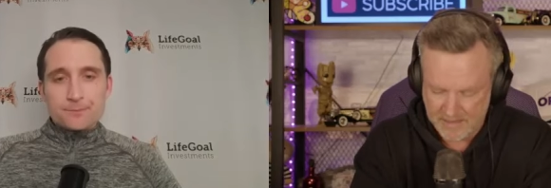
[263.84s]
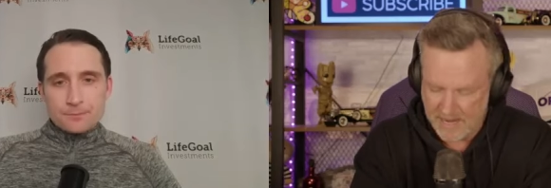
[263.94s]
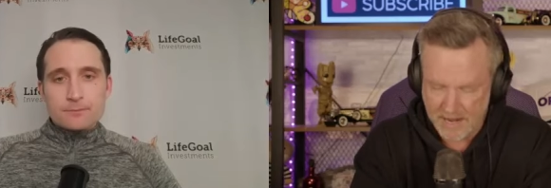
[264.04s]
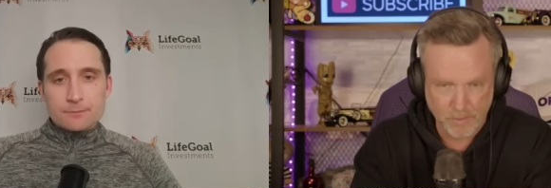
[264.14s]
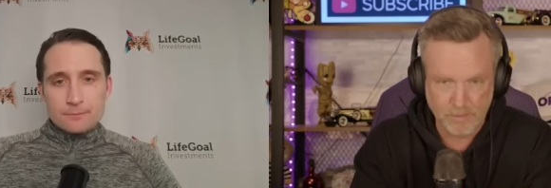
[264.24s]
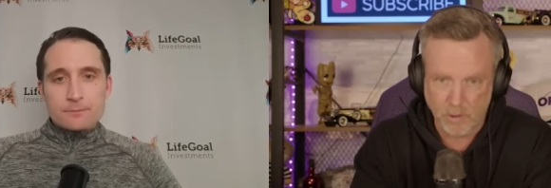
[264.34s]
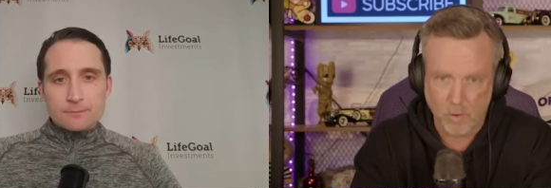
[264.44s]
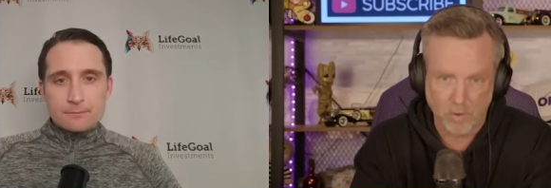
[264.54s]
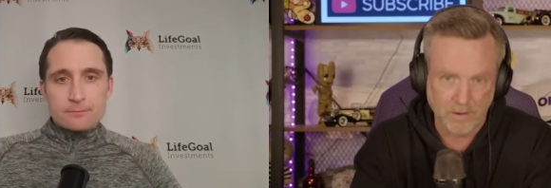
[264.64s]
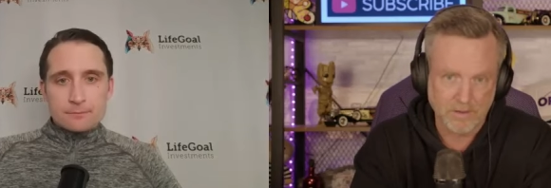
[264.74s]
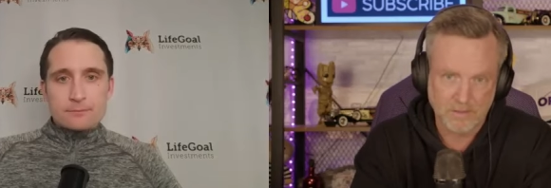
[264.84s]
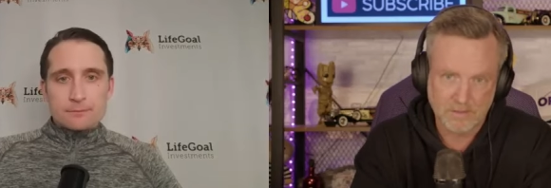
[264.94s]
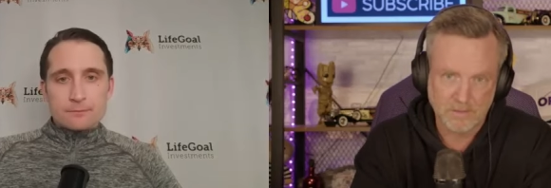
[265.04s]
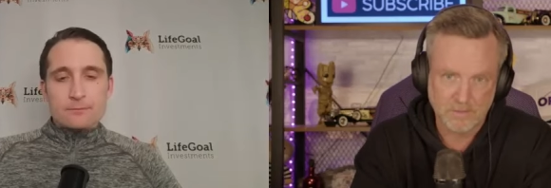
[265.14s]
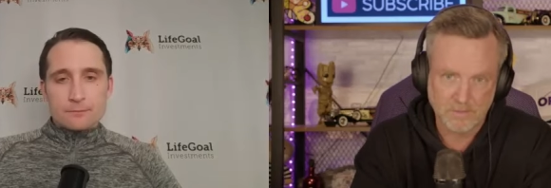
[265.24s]
Speaker 1: and yeah we would hoard
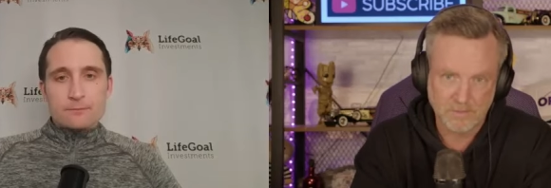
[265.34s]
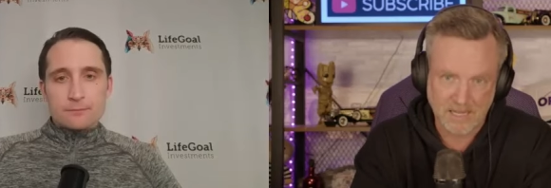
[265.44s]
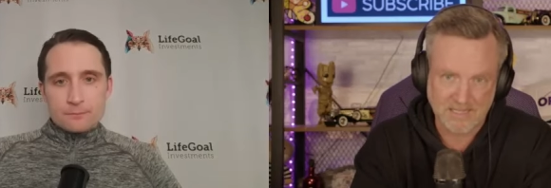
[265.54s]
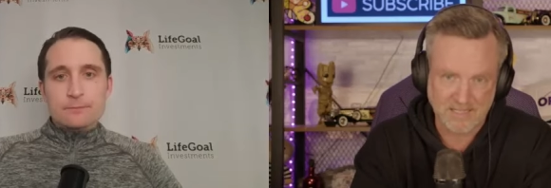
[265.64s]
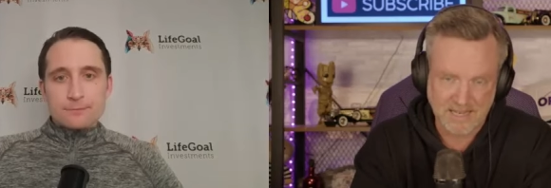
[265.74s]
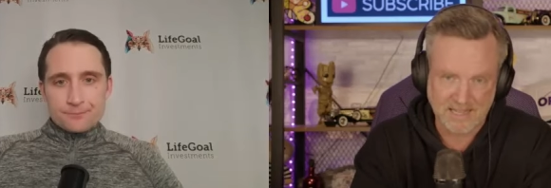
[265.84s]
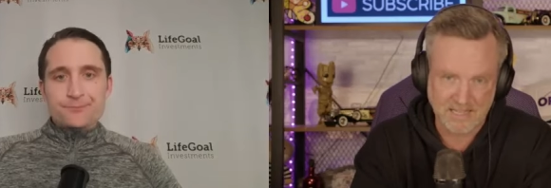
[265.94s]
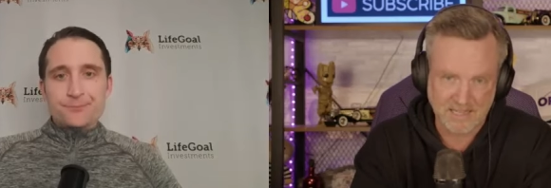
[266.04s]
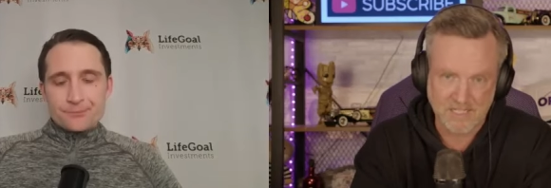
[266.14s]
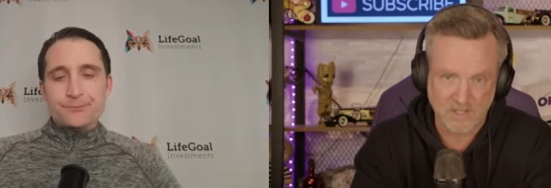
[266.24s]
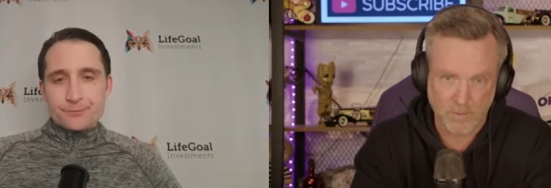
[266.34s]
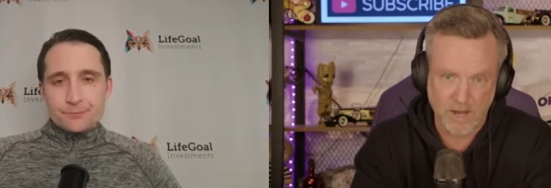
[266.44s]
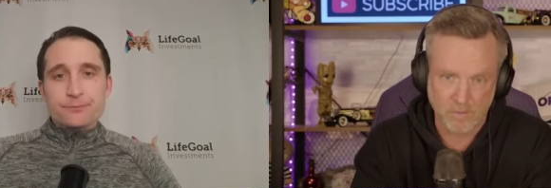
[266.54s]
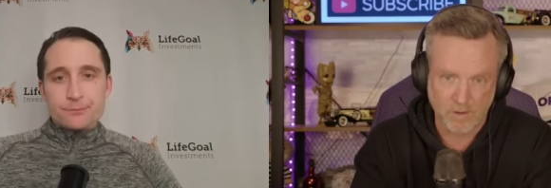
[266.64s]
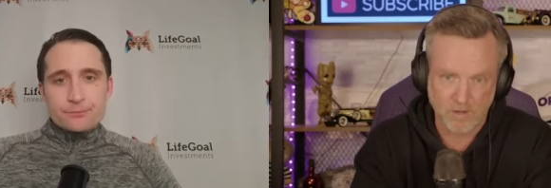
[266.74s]
that's i think that's the
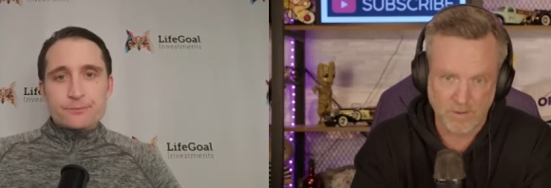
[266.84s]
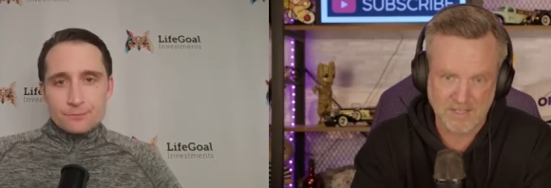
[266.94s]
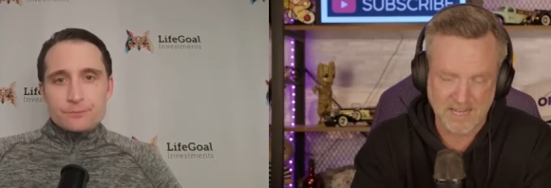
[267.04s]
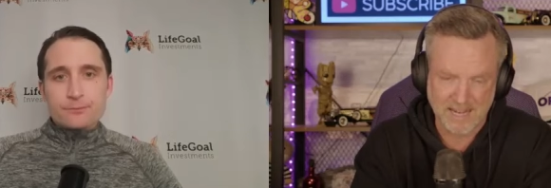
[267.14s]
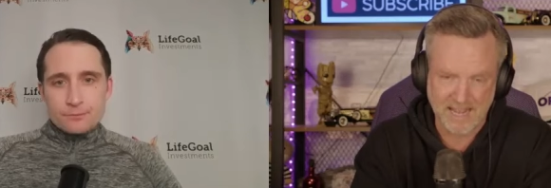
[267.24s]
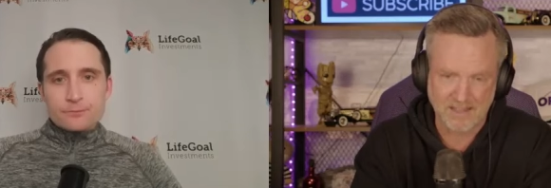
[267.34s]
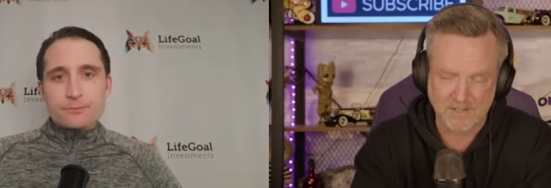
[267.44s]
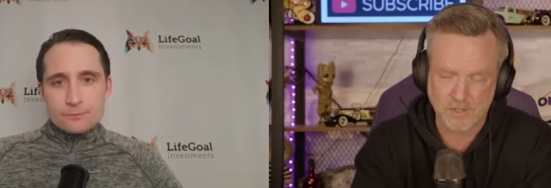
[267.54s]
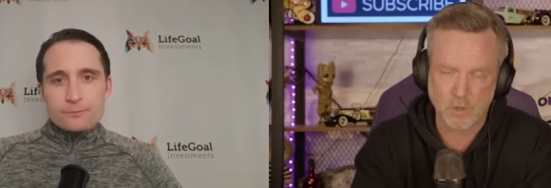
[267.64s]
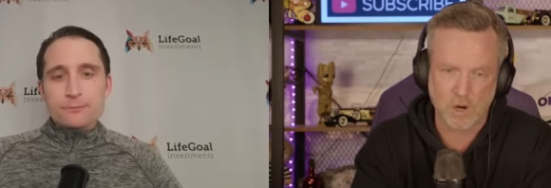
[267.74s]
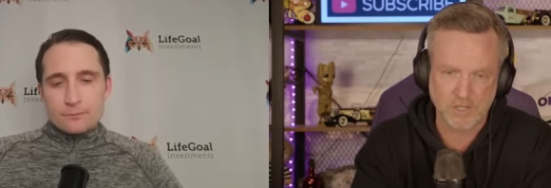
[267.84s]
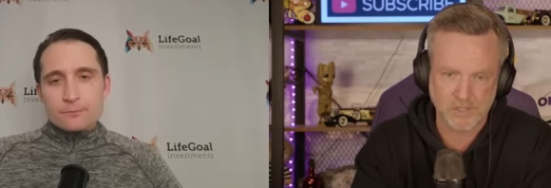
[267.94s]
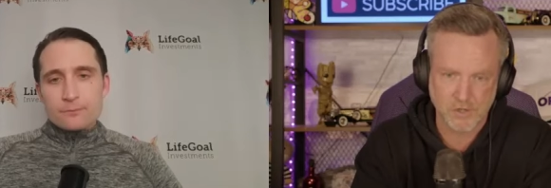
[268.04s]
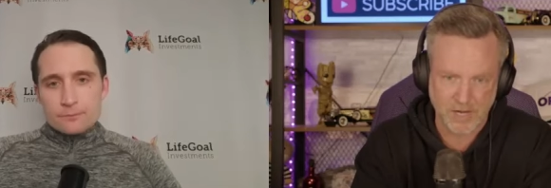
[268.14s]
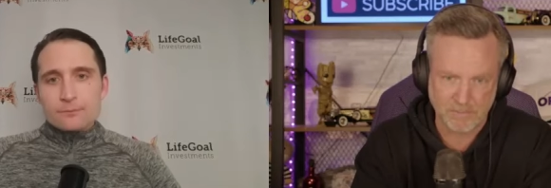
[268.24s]
right word right it's like hey this is too hard
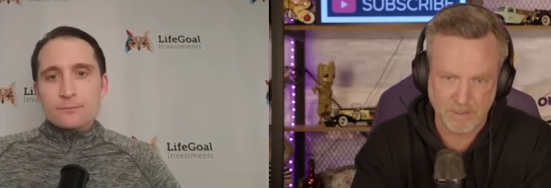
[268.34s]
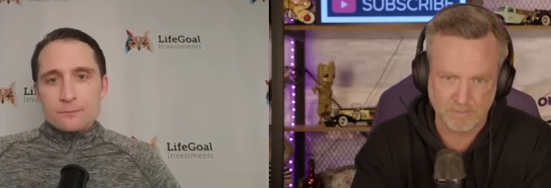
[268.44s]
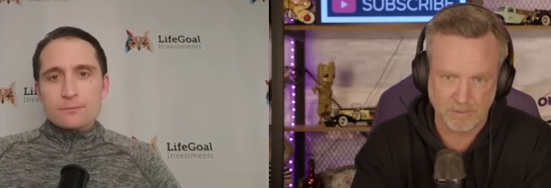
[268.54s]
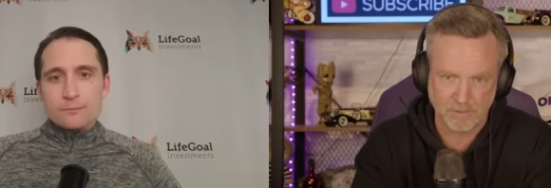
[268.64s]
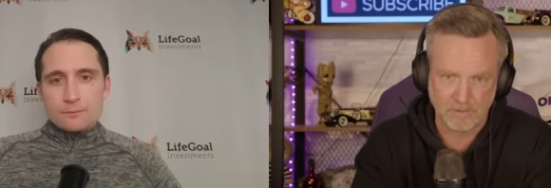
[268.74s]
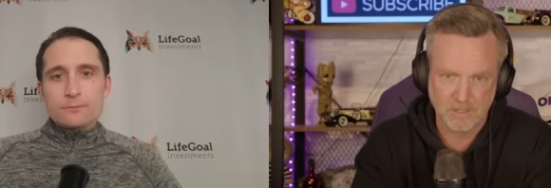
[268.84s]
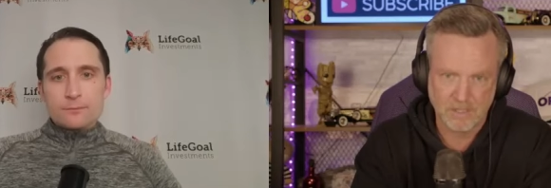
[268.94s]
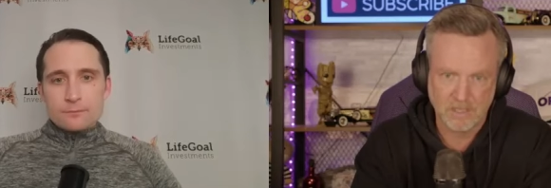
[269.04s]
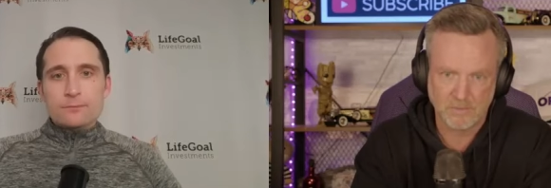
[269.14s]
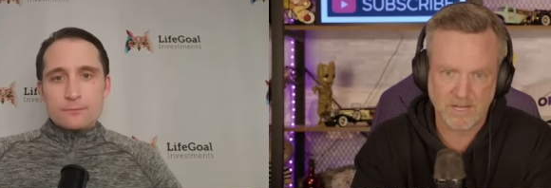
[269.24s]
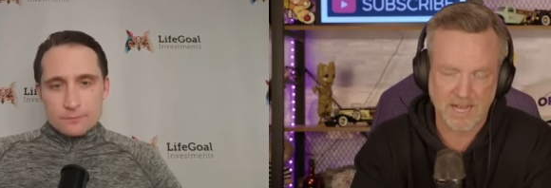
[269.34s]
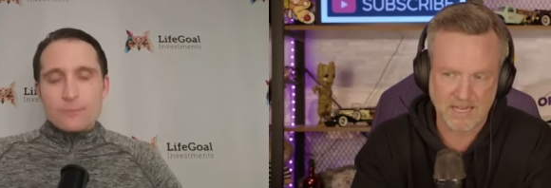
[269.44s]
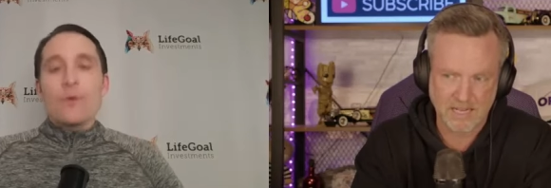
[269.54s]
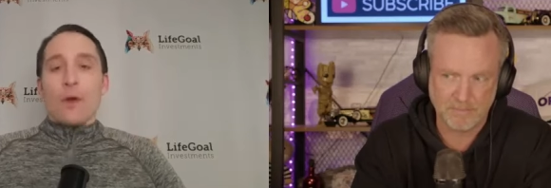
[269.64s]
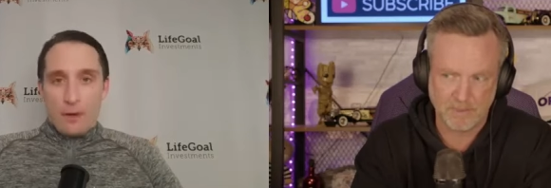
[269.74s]
to train people we
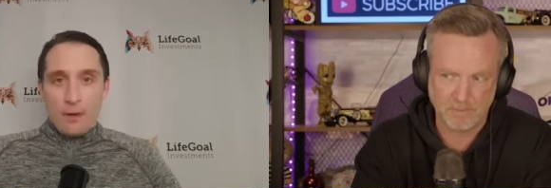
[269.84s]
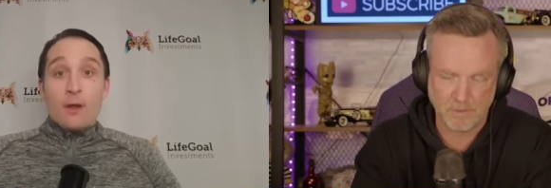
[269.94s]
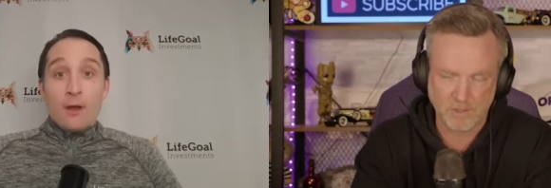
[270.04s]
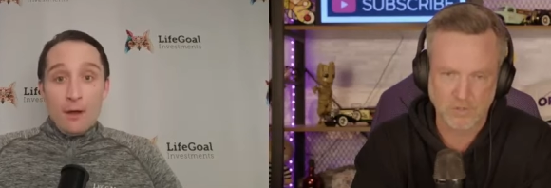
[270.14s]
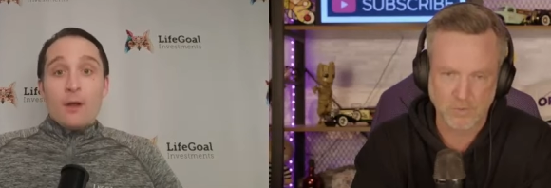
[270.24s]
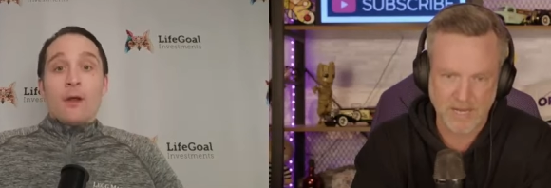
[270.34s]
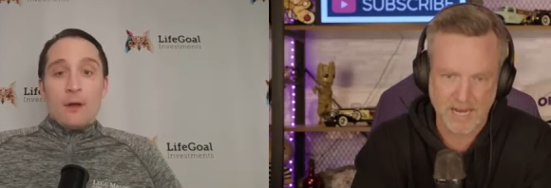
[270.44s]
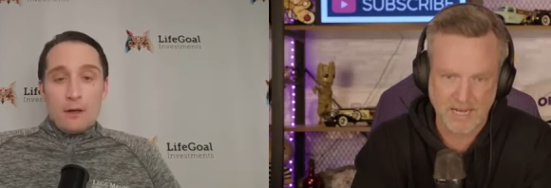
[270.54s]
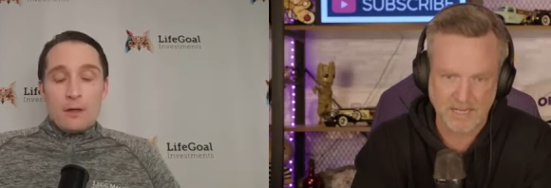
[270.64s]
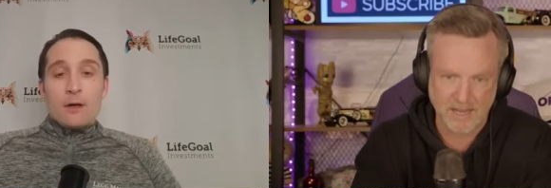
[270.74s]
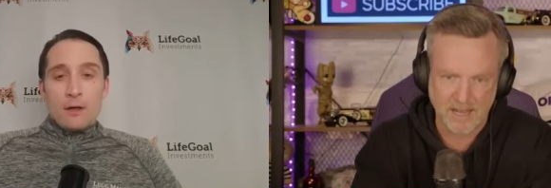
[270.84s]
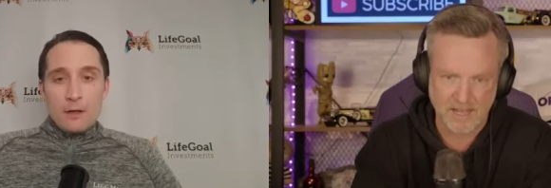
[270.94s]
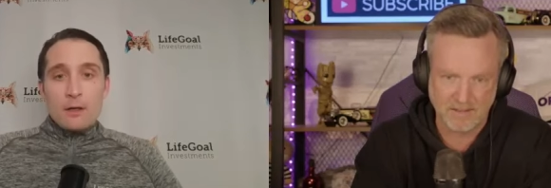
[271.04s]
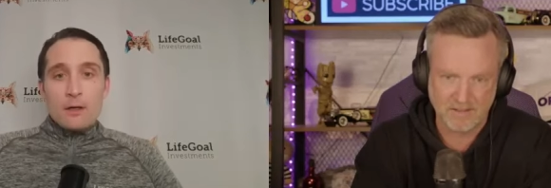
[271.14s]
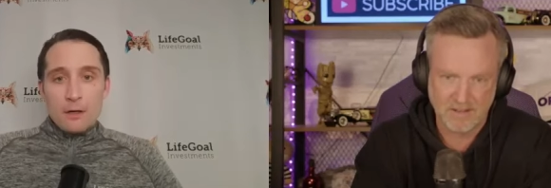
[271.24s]
got to keep them we'll just wait 90
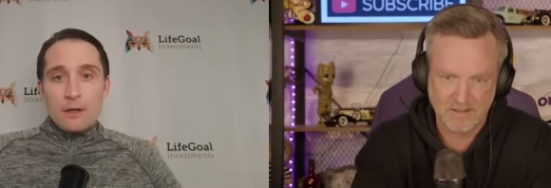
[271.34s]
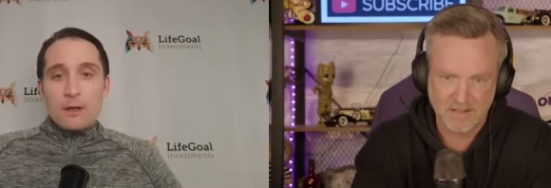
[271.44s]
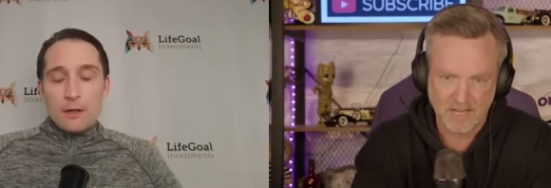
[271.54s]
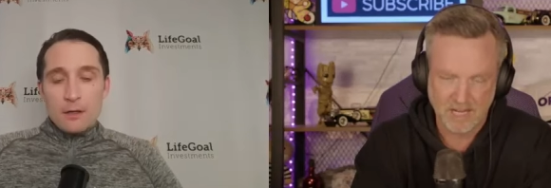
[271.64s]
days